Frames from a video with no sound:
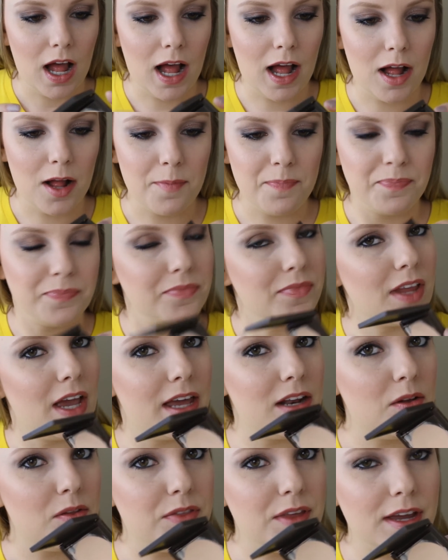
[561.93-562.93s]
I
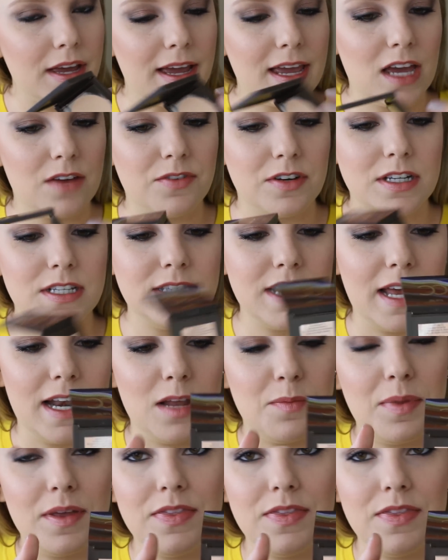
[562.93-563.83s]
don't think I ever said it,